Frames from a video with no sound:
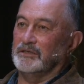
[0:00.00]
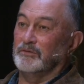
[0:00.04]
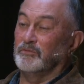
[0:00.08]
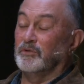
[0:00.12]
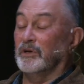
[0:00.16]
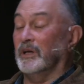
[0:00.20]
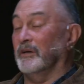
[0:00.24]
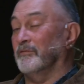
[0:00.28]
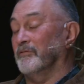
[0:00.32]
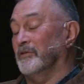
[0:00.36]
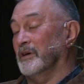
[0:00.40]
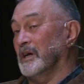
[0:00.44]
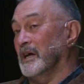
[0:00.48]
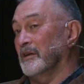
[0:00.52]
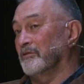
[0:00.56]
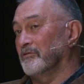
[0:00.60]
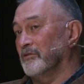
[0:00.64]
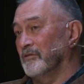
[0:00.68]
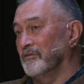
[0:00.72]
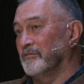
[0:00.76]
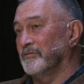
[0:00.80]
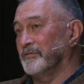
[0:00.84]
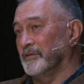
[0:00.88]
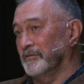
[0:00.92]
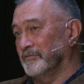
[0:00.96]
We have
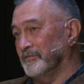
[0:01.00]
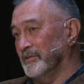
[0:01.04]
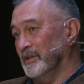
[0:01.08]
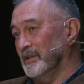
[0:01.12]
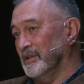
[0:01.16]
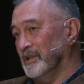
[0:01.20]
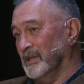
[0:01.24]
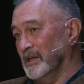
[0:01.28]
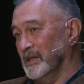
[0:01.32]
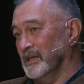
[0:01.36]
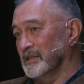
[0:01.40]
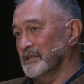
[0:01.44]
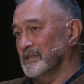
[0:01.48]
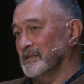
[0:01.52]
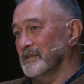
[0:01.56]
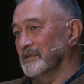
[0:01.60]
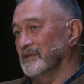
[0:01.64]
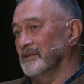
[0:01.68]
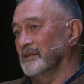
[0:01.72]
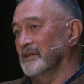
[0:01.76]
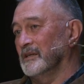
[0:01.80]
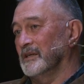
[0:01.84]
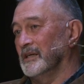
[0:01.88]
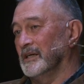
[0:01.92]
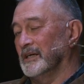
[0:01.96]

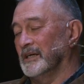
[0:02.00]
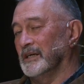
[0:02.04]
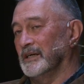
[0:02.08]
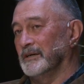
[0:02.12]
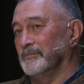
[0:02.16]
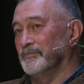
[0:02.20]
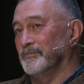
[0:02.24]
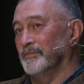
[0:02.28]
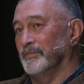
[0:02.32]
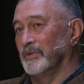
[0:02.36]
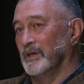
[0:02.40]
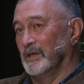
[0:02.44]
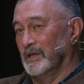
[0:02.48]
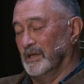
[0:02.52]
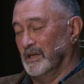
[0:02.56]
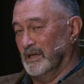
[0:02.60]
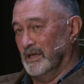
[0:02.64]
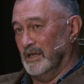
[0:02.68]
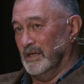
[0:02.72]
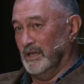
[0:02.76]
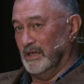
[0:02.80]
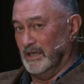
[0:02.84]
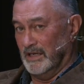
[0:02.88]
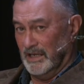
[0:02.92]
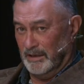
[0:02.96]
150,000
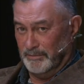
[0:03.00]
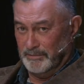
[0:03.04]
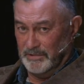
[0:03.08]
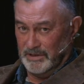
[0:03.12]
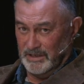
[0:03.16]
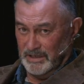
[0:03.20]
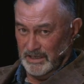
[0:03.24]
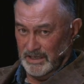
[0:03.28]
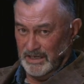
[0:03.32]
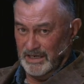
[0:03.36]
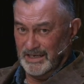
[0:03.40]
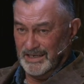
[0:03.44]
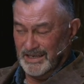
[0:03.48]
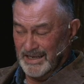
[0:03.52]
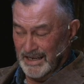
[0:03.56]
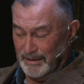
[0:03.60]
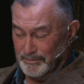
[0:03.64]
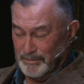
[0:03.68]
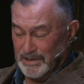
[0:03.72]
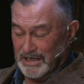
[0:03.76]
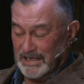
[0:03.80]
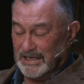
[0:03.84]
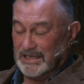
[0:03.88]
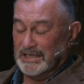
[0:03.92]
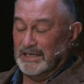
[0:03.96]

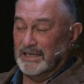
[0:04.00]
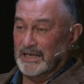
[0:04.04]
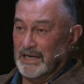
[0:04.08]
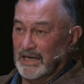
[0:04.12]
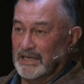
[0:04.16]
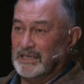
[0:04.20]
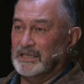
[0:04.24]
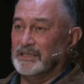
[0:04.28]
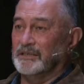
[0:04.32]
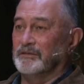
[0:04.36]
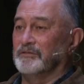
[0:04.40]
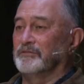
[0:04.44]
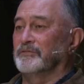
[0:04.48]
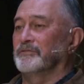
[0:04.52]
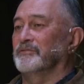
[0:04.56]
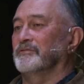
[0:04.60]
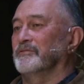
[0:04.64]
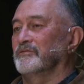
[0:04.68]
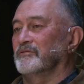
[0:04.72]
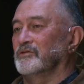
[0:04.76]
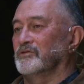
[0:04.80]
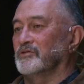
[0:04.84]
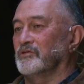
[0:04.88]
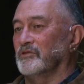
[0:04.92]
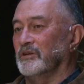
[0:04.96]
endemic native
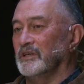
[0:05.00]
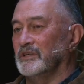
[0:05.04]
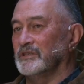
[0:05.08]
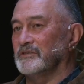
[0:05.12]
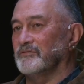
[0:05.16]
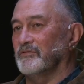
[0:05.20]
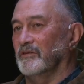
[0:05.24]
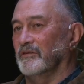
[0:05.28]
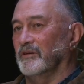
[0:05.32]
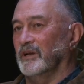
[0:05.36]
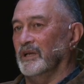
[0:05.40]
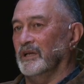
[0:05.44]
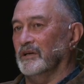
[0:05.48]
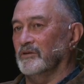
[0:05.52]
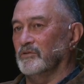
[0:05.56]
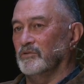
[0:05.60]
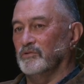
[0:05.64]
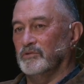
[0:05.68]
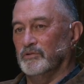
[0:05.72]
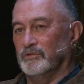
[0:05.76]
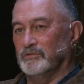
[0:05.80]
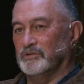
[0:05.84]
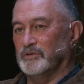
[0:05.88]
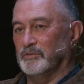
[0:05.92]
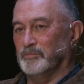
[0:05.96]
trees from
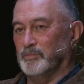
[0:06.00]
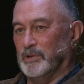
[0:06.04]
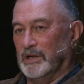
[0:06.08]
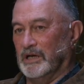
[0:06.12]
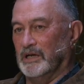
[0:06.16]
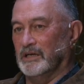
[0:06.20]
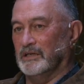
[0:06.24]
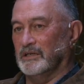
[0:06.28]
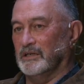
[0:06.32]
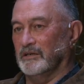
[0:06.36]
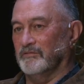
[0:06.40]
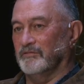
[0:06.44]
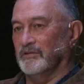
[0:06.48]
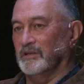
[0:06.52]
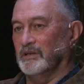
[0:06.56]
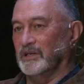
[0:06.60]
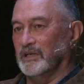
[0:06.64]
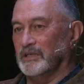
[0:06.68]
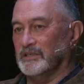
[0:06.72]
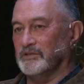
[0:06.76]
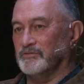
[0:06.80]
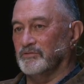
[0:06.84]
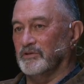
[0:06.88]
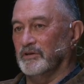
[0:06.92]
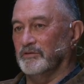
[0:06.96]
Kāhui to plant over the
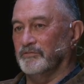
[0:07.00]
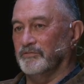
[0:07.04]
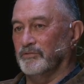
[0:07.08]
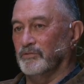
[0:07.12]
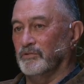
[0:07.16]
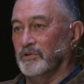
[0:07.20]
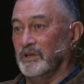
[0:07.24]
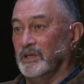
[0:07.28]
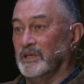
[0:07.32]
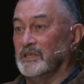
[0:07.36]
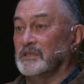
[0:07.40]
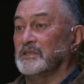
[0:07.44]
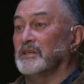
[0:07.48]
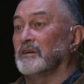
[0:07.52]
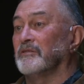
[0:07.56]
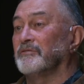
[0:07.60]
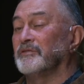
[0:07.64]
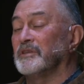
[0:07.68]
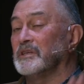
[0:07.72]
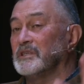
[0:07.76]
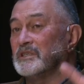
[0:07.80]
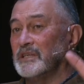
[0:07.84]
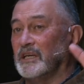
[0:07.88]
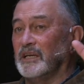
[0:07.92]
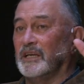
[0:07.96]
next 3 or 4 years. So if
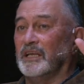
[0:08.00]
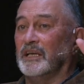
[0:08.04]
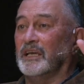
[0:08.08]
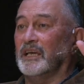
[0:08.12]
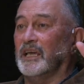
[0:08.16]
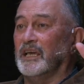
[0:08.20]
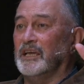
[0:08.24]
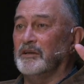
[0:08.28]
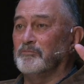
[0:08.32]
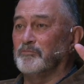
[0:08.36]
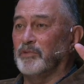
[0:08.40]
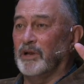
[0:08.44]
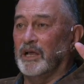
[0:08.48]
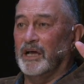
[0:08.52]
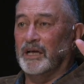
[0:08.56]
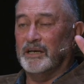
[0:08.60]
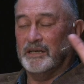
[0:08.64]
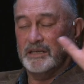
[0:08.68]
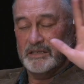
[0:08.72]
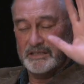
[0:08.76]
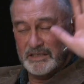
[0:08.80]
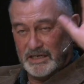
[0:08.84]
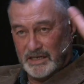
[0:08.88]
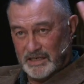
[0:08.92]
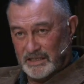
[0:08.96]
there's any keen
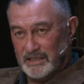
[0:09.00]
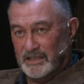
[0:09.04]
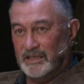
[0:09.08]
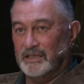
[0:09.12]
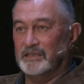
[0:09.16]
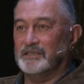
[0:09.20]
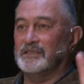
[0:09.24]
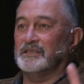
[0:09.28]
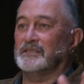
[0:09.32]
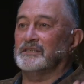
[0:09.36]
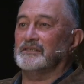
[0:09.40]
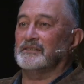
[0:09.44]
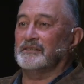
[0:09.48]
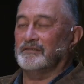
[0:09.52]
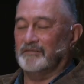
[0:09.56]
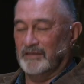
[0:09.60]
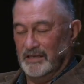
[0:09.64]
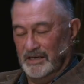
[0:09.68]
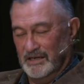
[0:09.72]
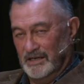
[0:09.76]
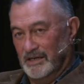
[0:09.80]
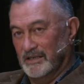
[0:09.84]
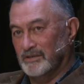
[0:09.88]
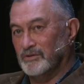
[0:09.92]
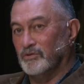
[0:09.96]
planters out there, just
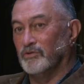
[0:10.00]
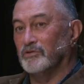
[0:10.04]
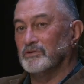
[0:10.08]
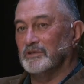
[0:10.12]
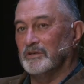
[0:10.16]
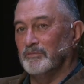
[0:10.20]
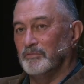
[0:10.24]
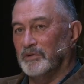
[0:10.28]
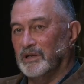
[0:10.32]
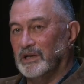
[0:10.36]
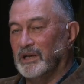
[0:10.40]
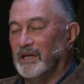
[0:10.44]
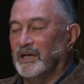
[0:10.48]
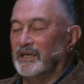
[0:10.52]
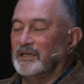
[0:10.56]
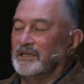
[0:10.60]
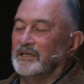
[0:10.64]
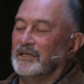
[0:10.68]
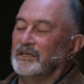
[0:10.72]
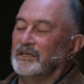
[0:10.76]
talk to me later.